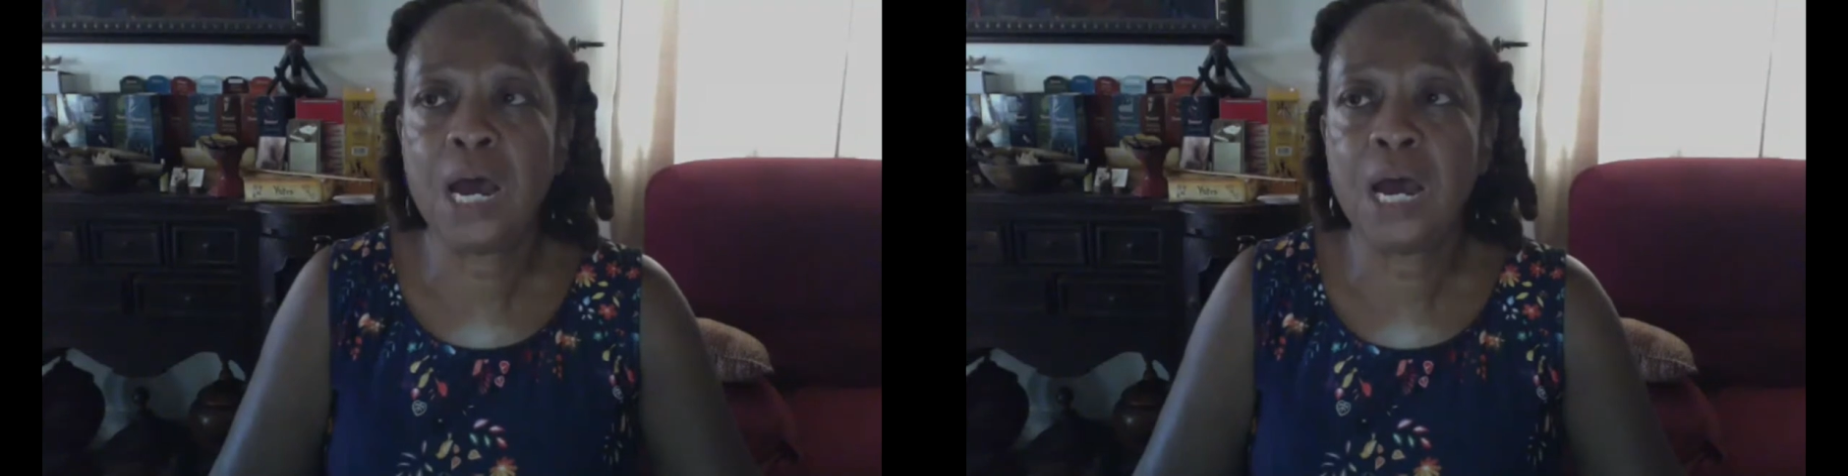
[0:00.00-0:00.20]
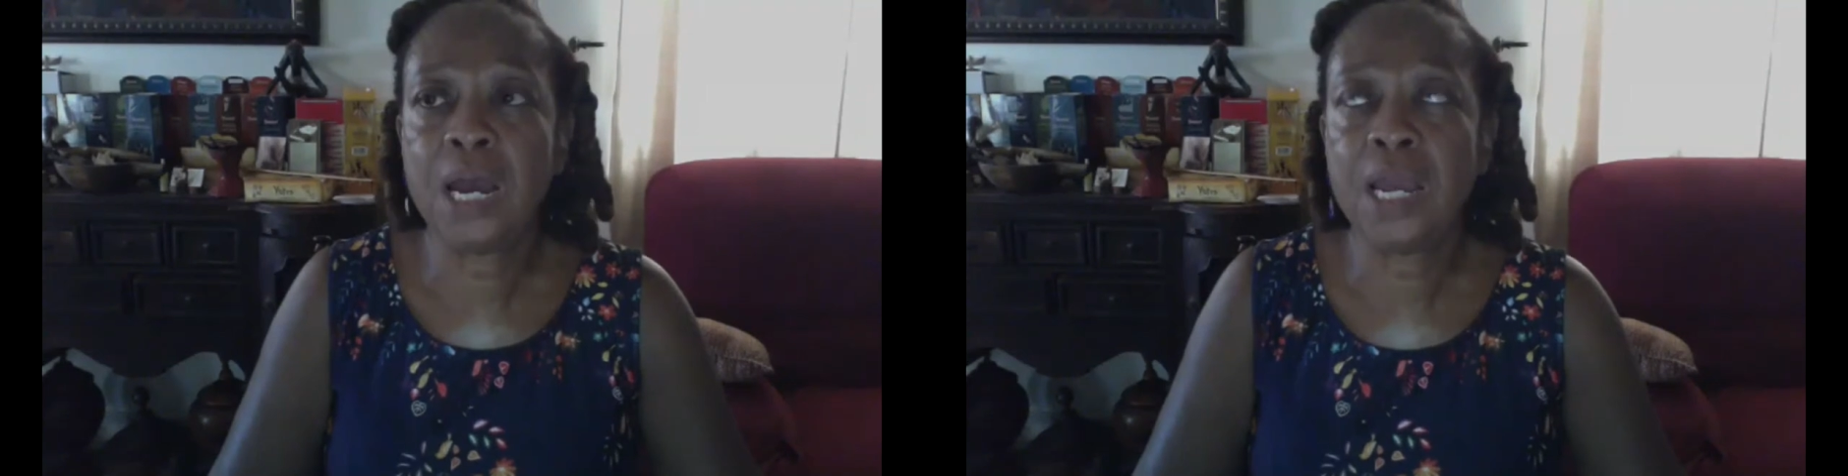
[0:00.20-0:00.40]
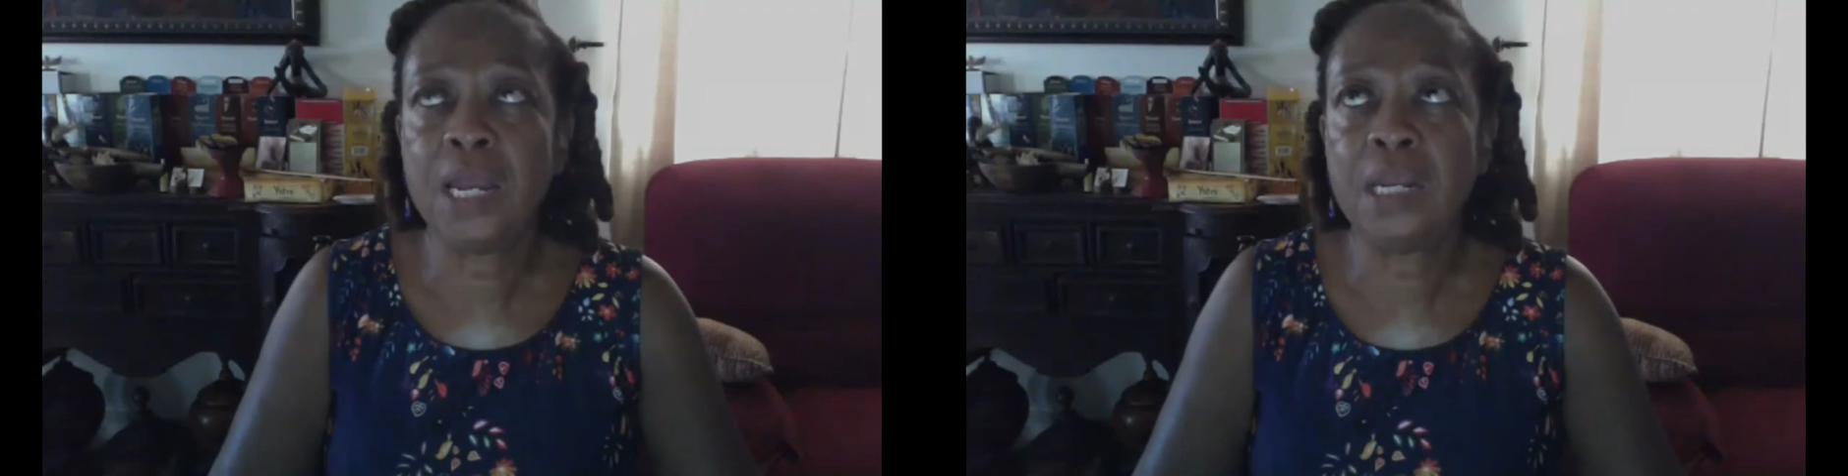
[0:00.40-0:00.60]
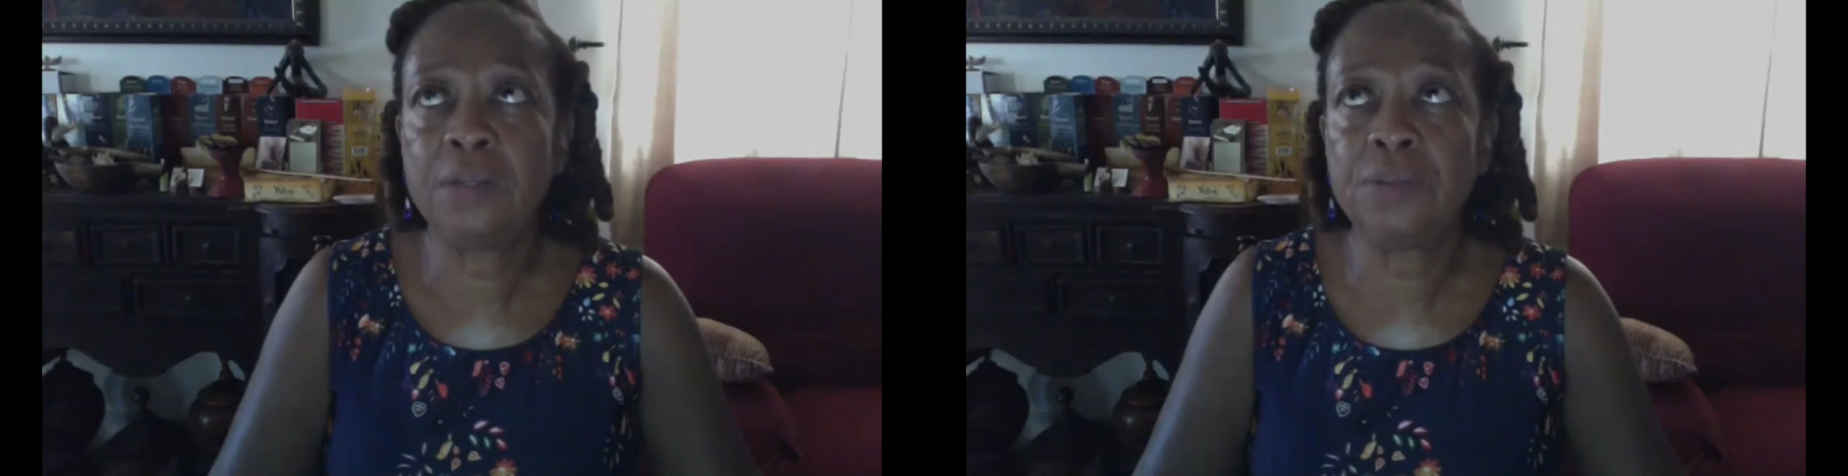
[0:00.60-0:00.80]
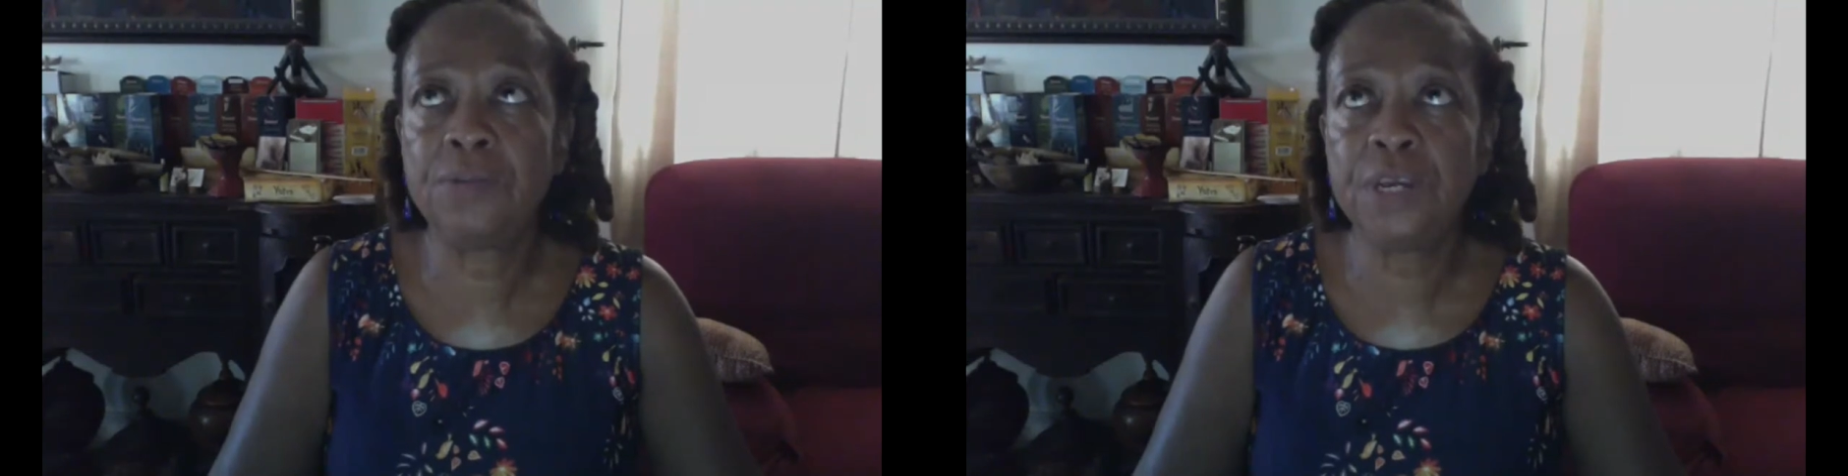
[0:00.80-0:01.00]

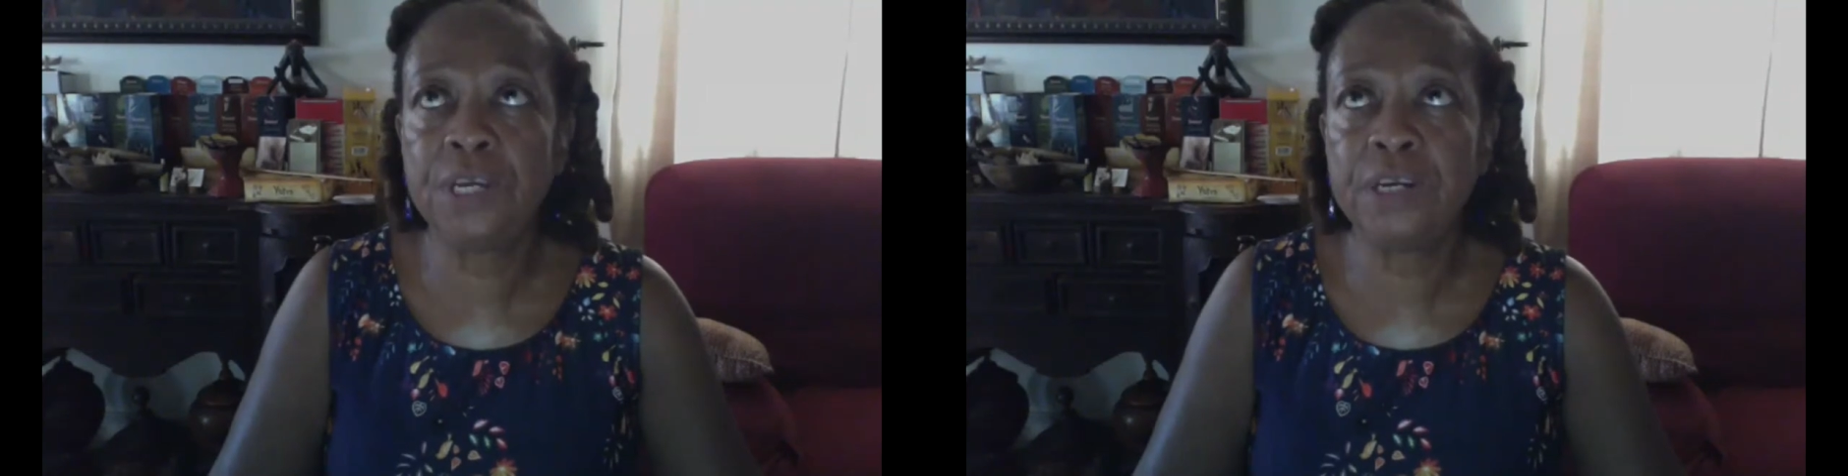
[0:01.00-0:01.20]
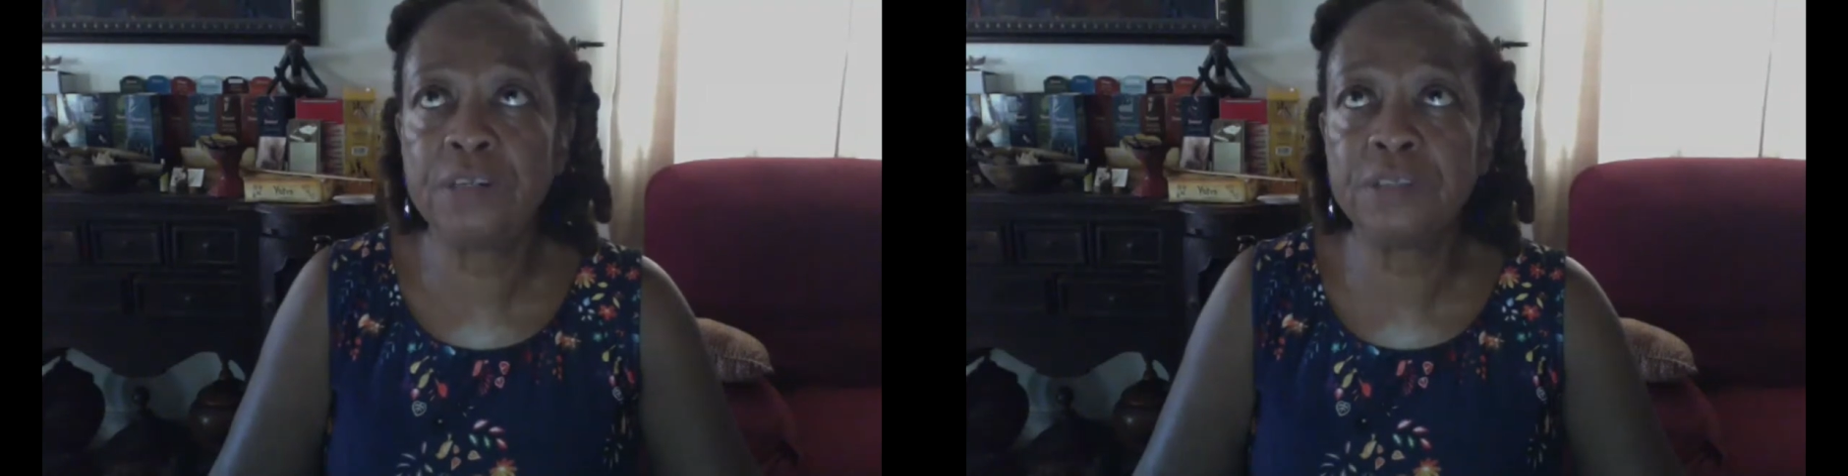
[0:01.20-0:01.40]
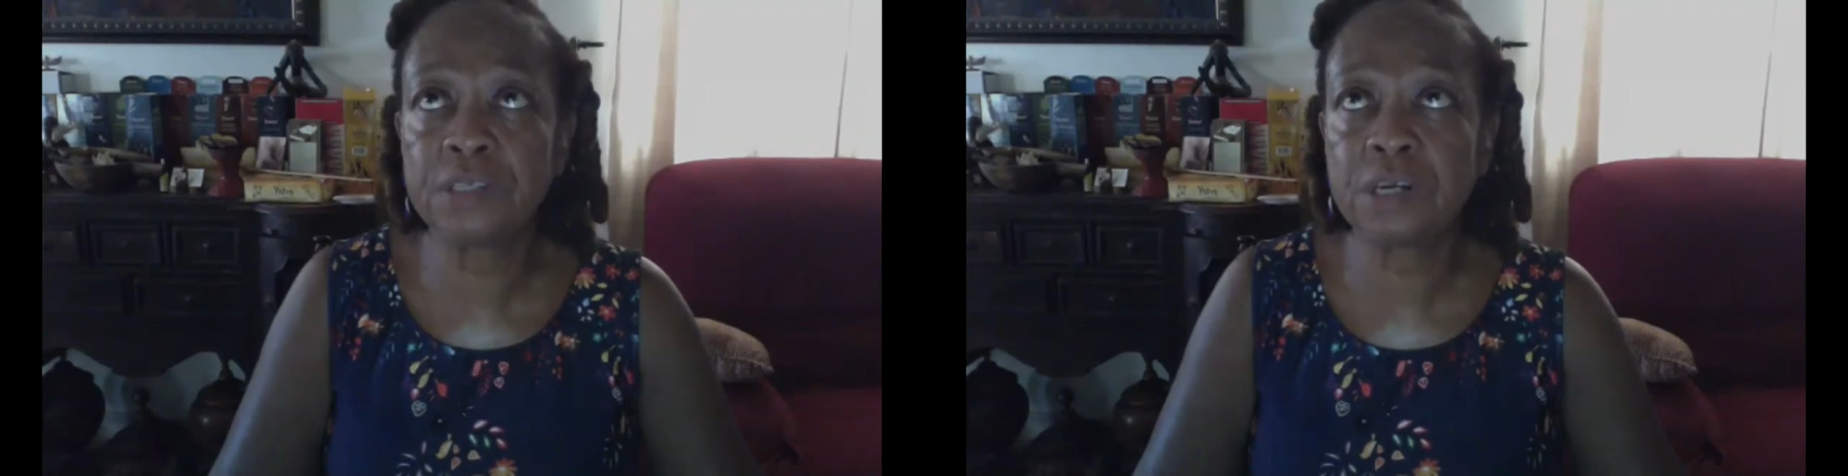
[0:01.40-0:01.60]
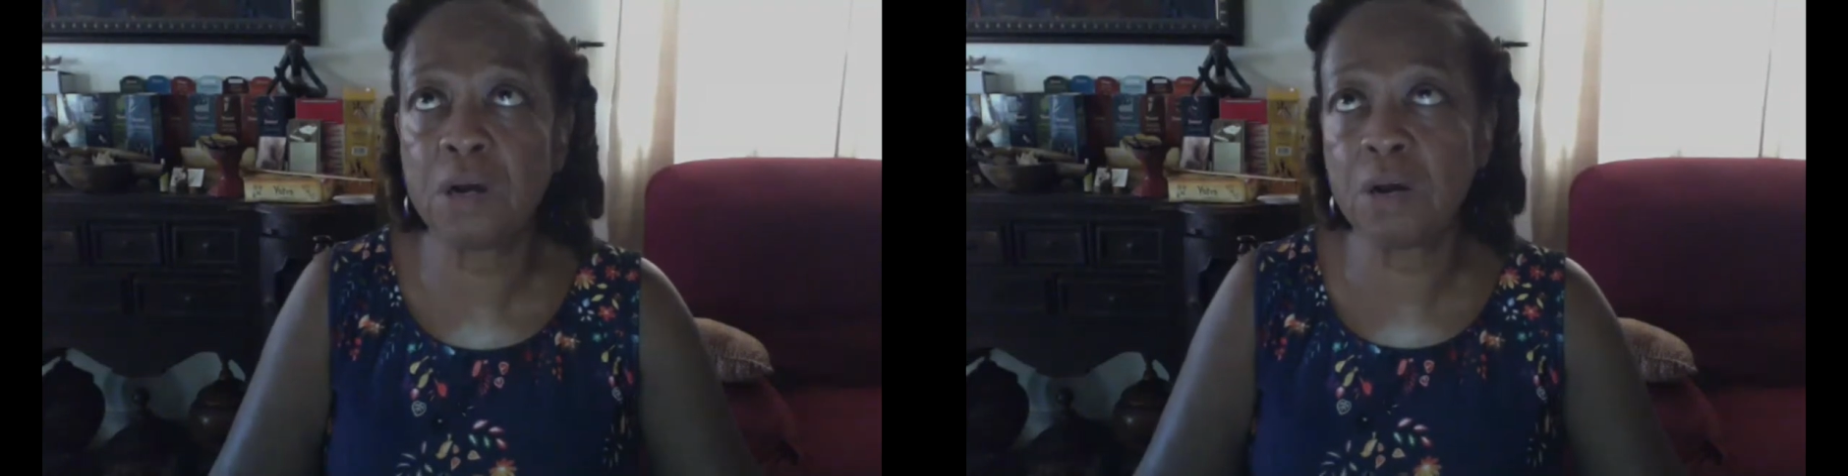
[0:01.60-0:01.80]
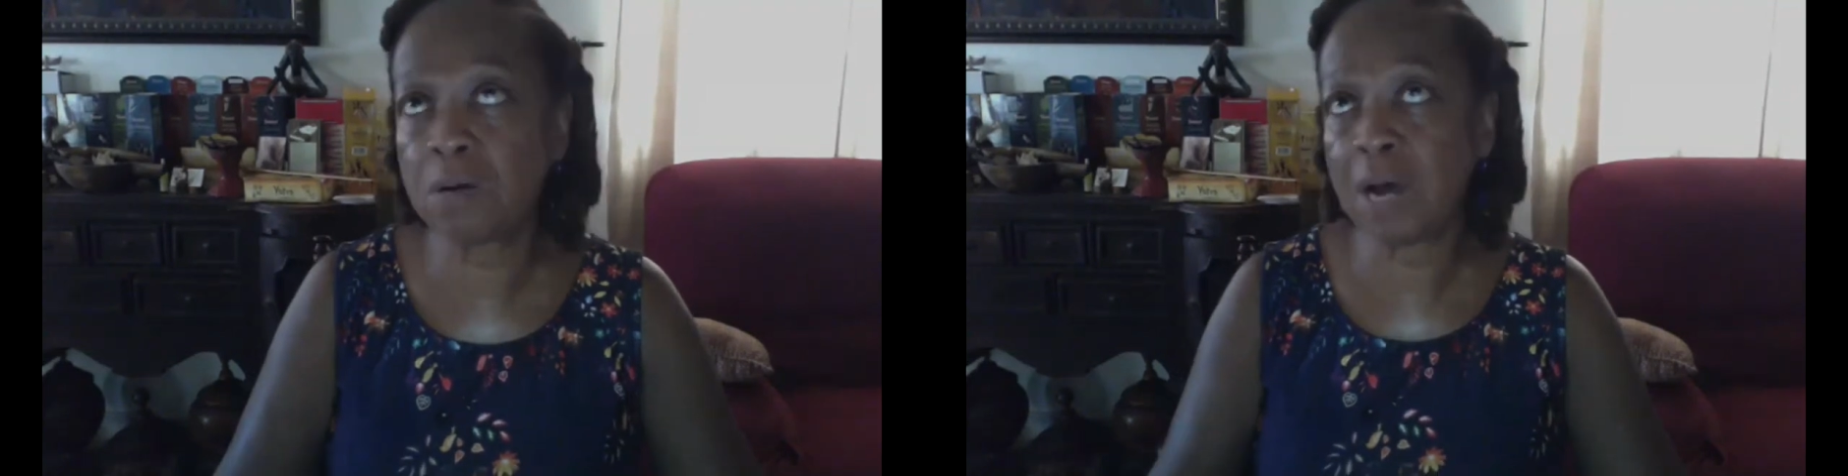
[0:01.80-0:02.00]
And 3 years
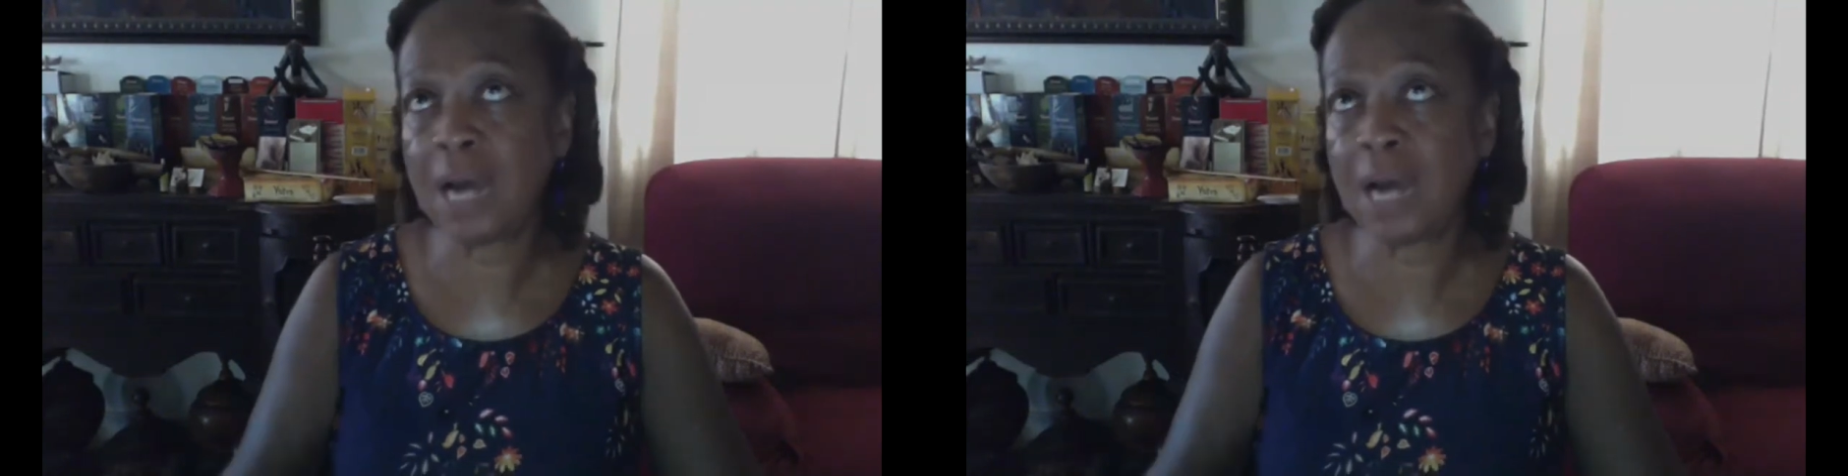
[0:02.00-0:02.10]
ago,